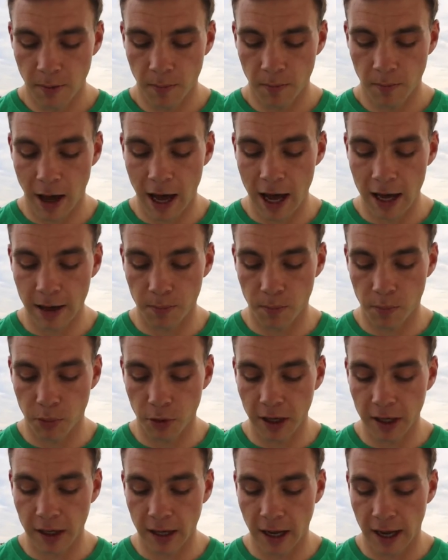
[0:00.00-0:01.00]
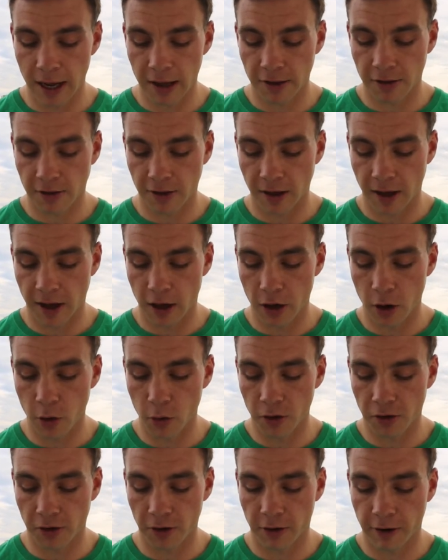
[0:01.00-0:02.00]
Mark Brent asked,
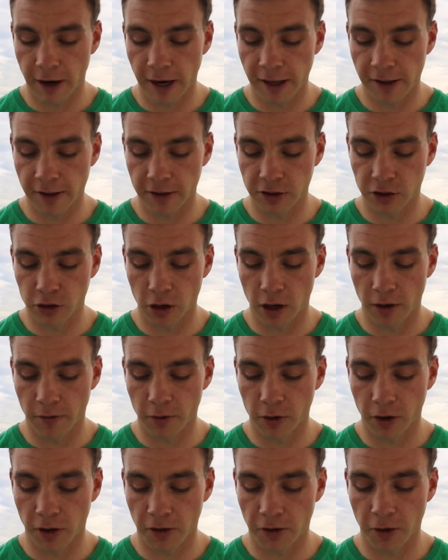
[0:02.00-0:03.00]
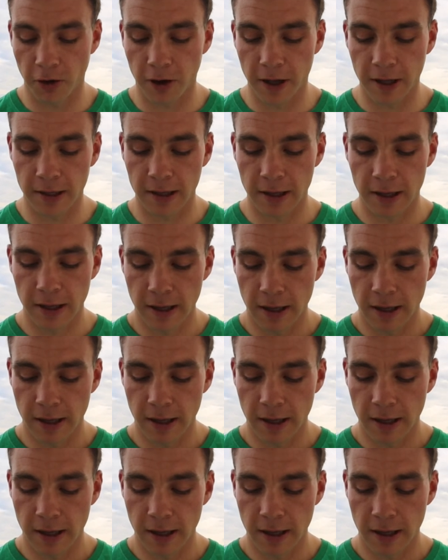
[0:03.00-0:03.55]
who is the craziest driver on the circuit?